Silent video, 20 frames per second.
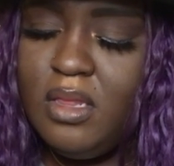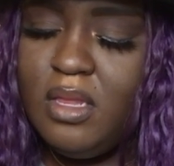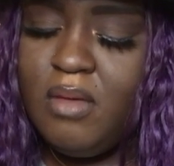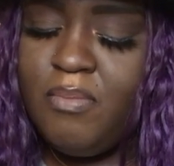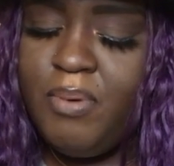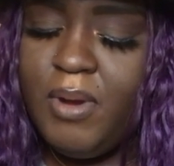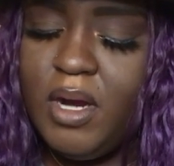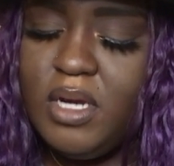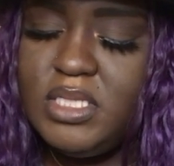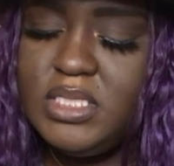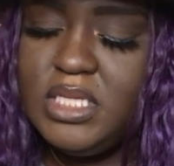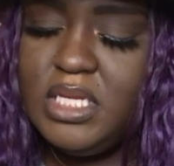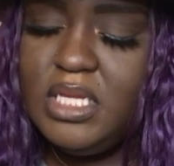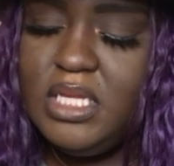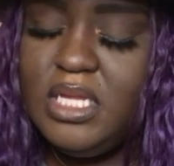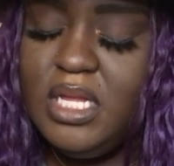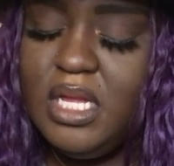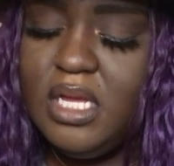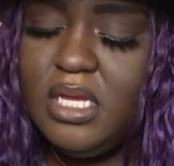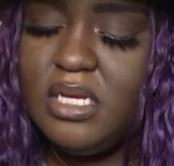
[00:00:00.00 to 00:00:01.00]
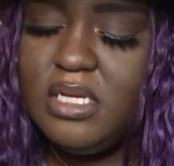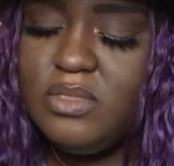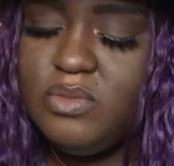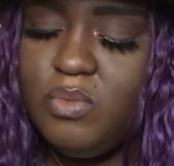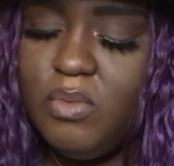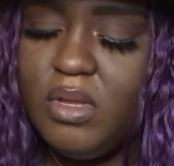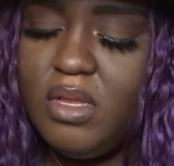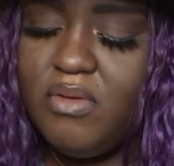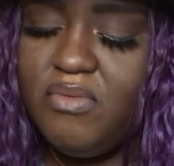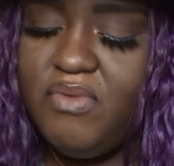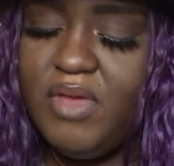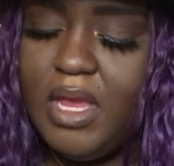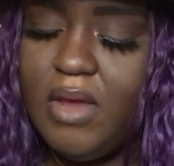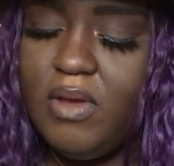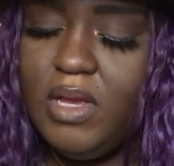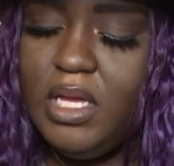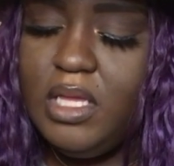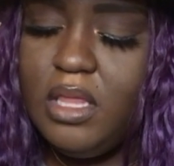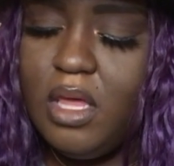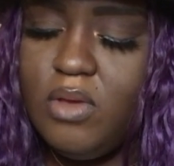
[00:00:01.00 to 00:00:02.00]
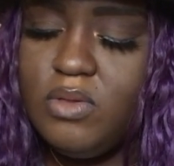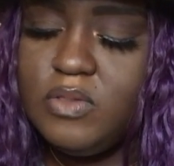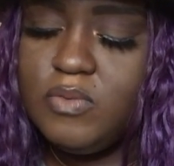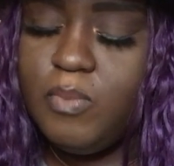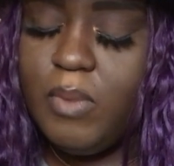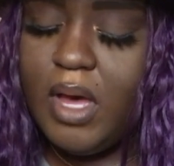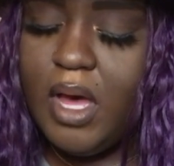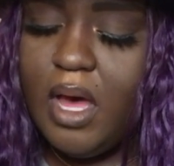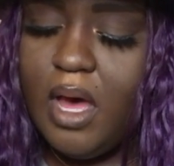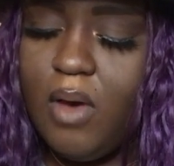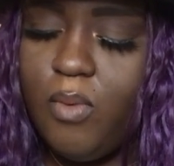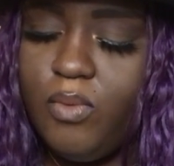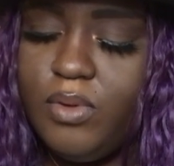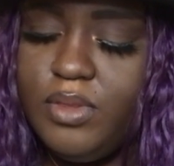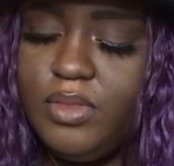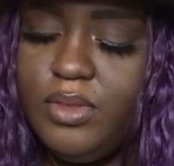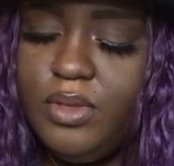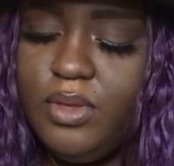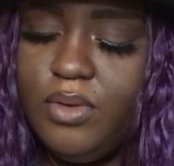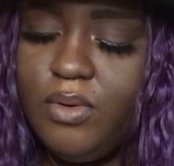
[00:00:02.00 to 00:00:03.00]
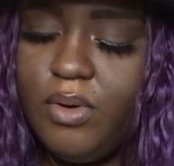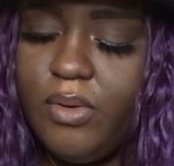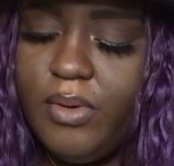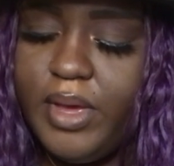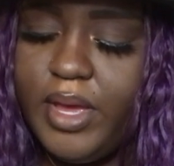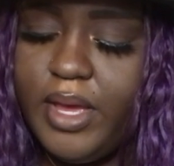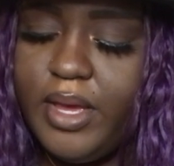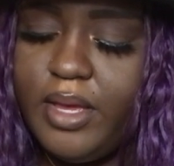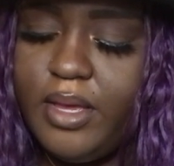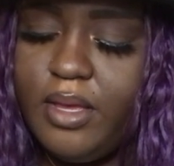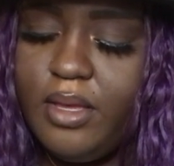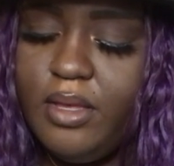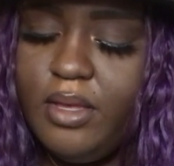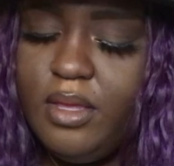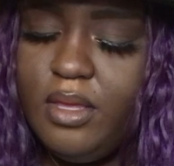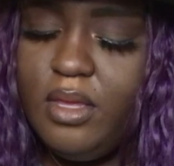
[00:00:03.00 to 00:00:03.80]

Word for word: the person does want a very close bond with you, okay?